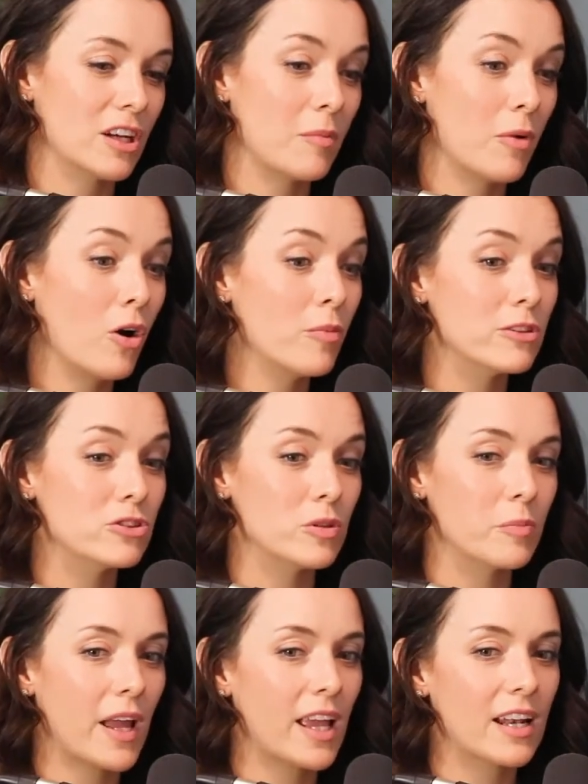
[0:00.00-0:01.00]
come home and she would
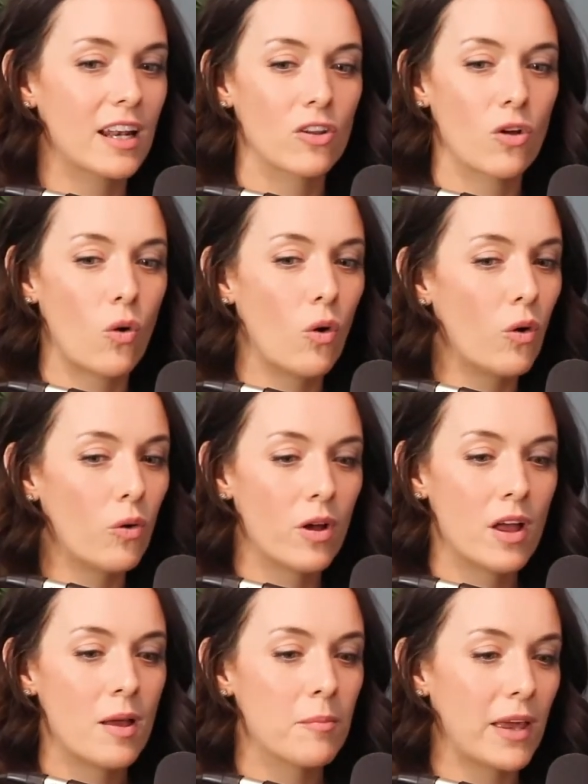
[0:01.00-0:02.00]
paint, and the whole
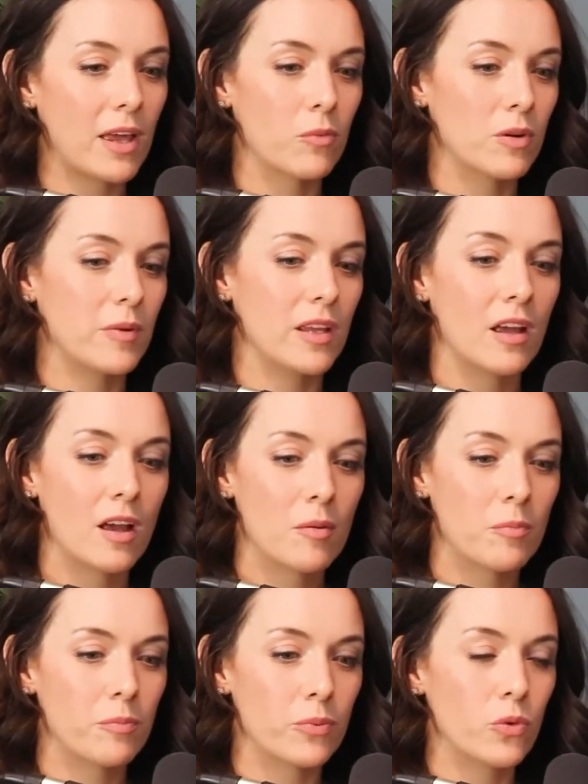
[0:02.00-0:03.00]
paint would be
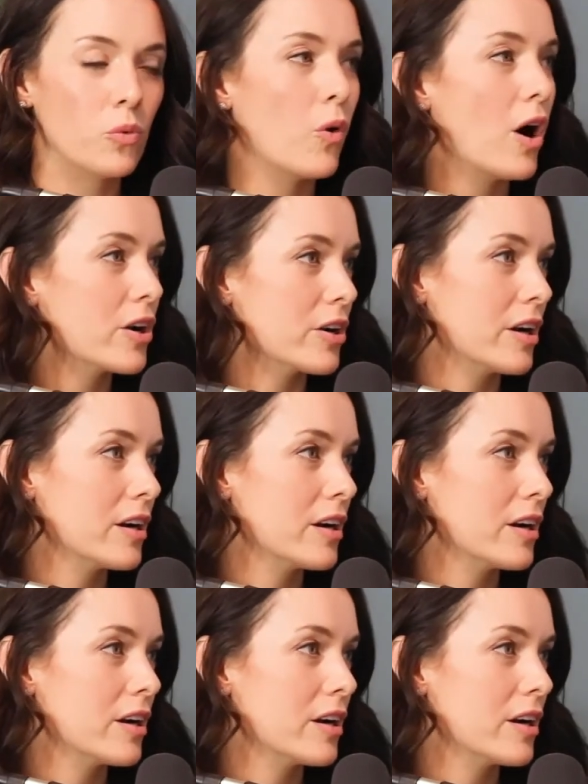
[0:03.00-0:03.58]
blue water.